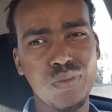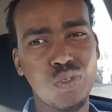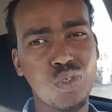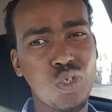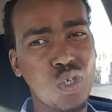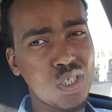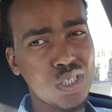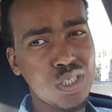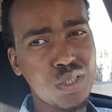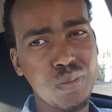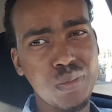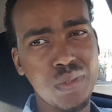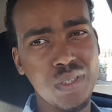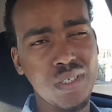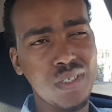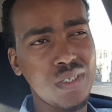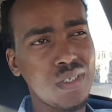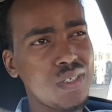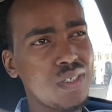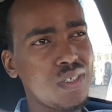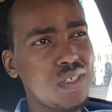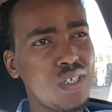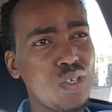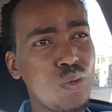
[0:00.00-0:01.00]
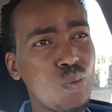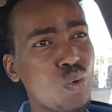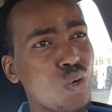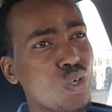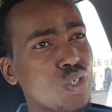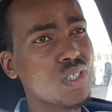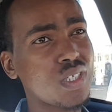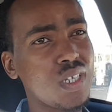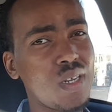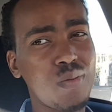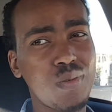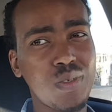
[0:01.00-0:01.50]
Trust me, it
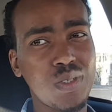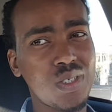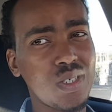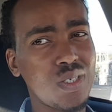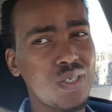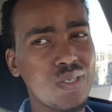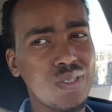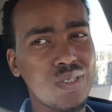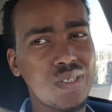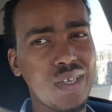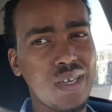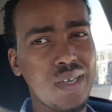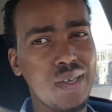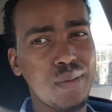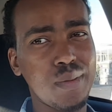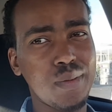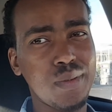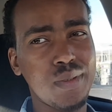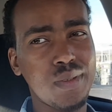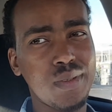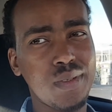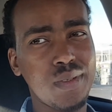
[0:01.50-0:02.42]
works every single time.